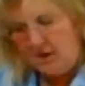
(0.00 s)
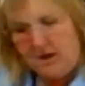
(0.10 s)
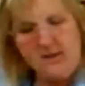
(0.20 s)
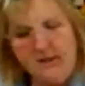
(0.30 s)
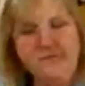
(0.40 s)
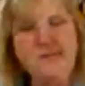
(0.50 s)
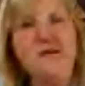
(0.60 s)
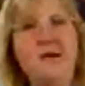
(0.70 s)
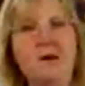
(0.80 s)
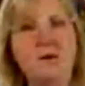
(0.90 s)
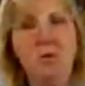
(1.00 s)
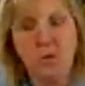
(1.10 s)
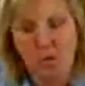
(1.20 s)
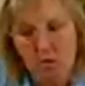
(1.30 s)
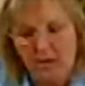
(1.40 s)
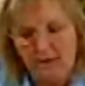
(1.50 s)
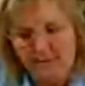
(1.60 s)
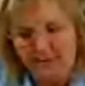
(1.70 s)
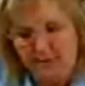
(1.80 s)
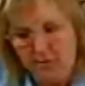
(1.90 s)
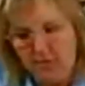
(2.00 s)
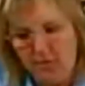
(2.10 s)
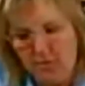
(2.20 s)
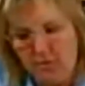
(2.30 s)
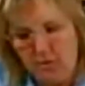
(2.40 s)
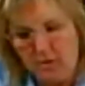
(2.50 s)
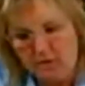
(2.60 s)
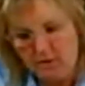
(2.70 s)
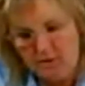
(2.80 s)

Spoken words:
I'd love to hear if you,